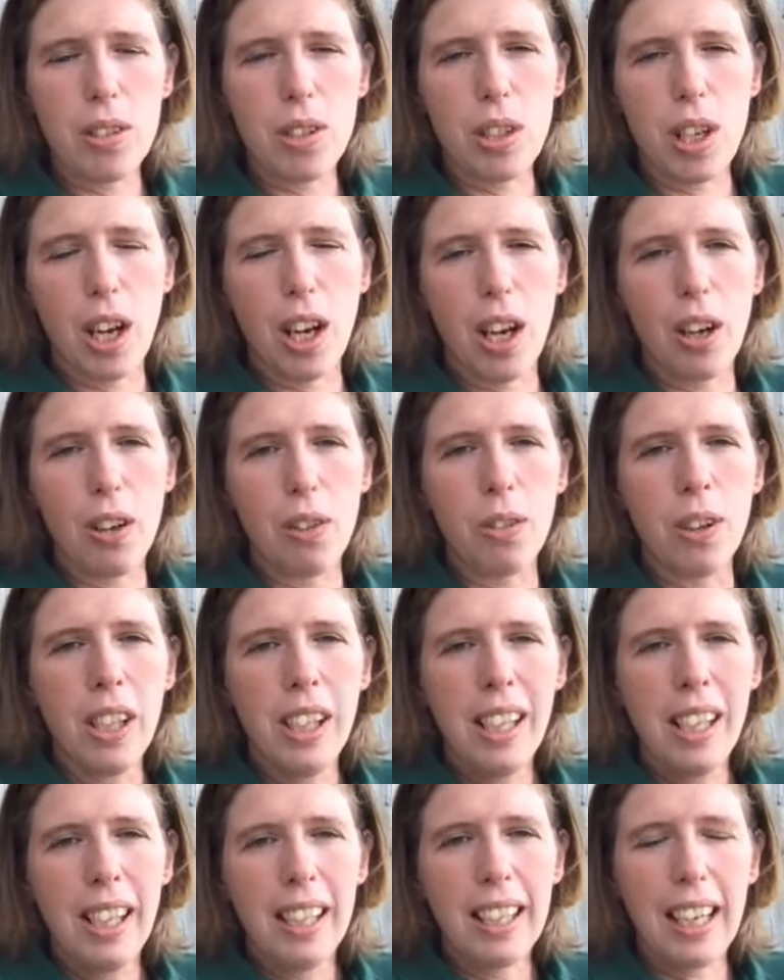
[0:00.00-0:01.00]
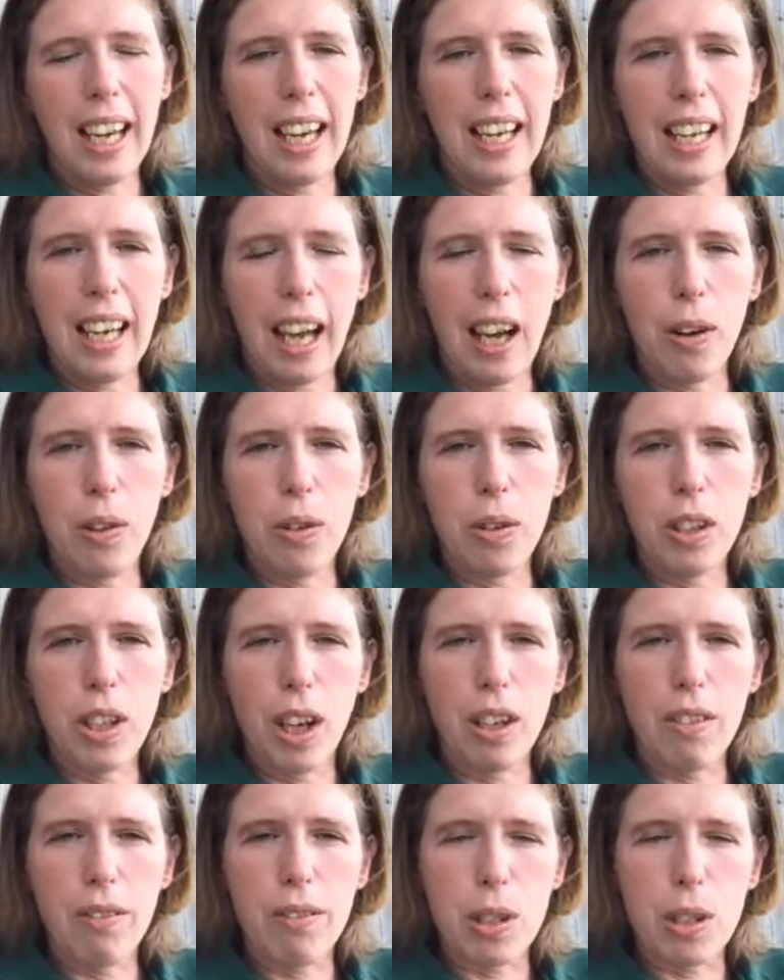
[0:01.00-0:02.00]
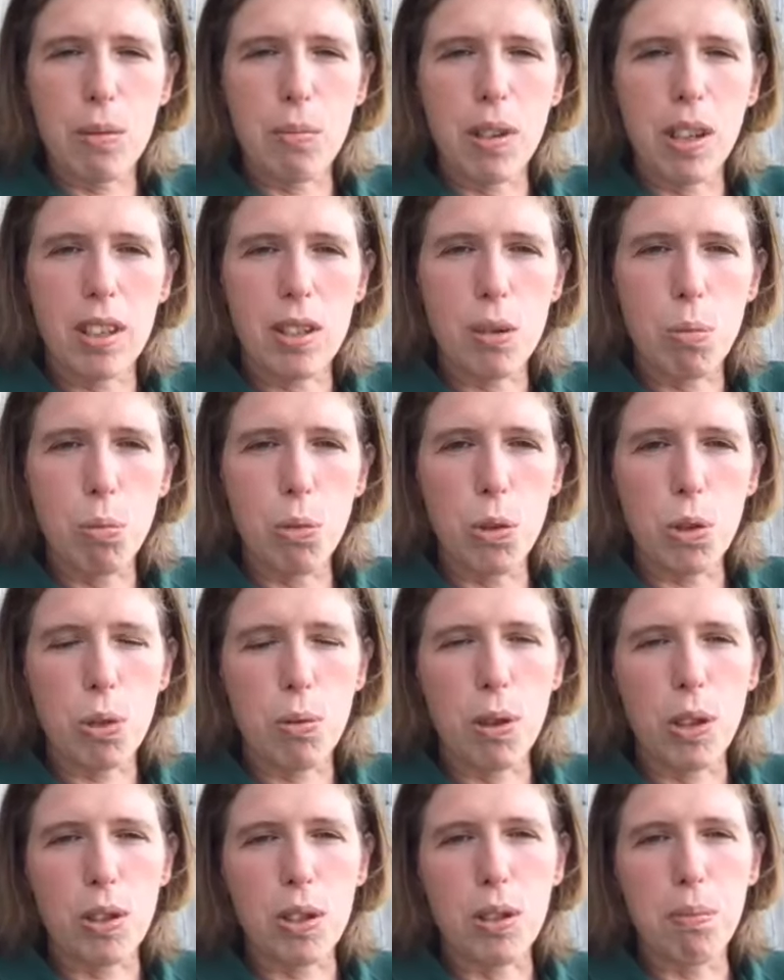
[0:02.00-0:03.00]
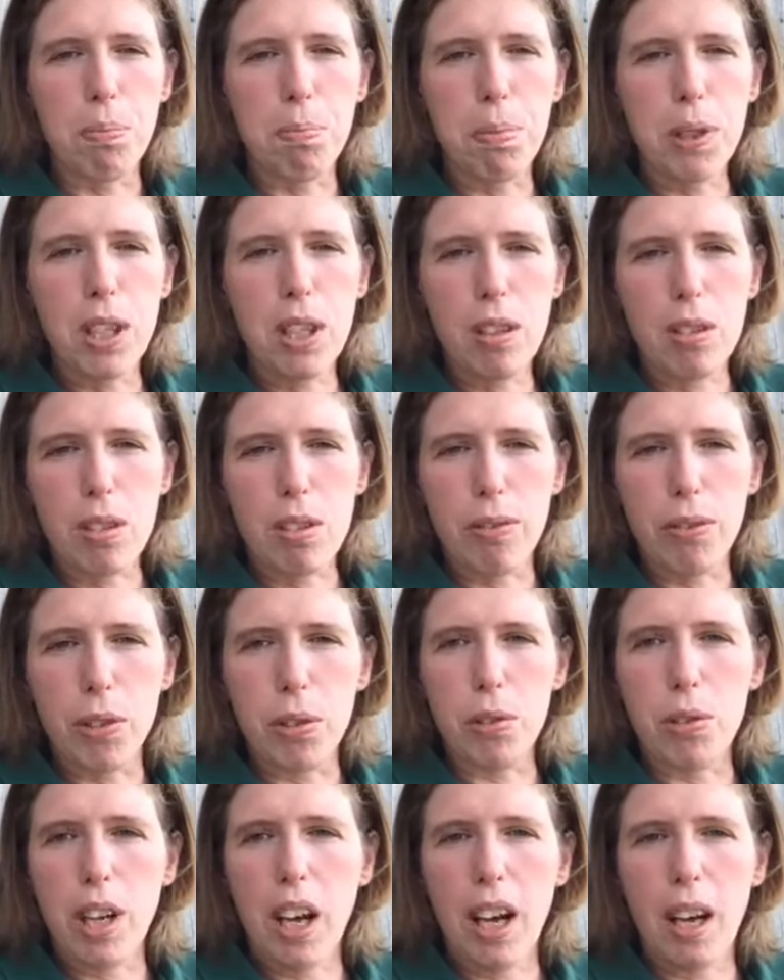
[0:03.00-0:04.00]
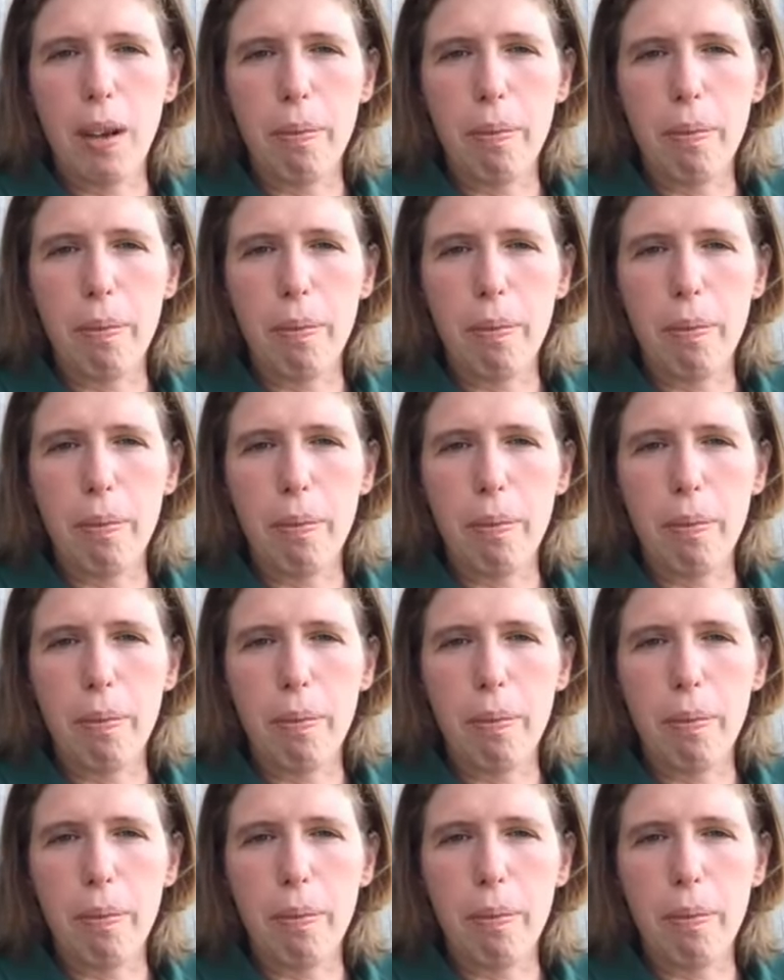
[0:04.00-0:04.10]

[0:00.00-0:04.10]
So getting out, going for some nice walks. We've got some beautiful